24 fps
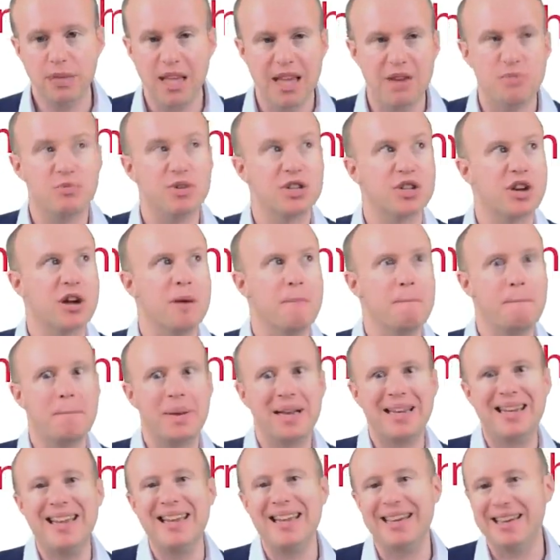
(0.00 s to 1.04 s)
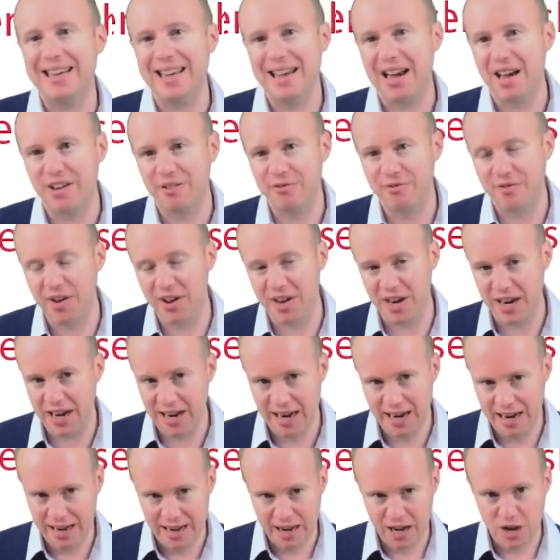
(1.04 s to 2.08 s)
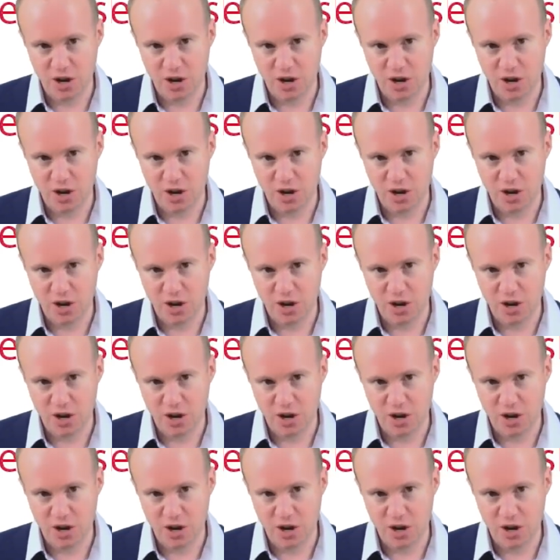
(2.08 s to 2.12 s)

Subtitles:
It was completely unfunny.